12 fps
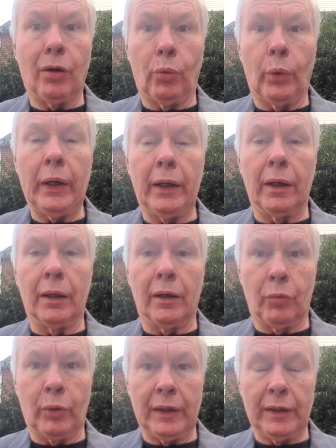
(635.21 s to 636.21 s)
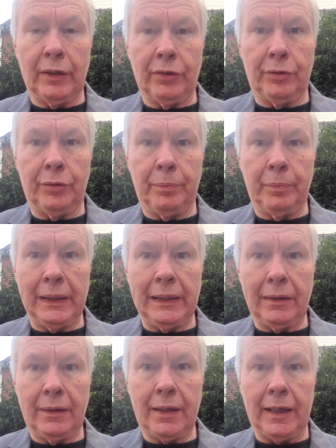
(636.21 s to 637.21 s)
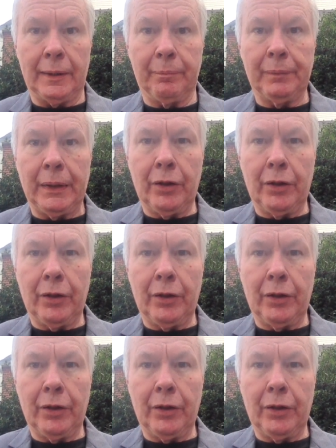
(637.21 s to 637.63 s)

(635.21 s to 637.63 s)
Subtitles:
aware of what is being done.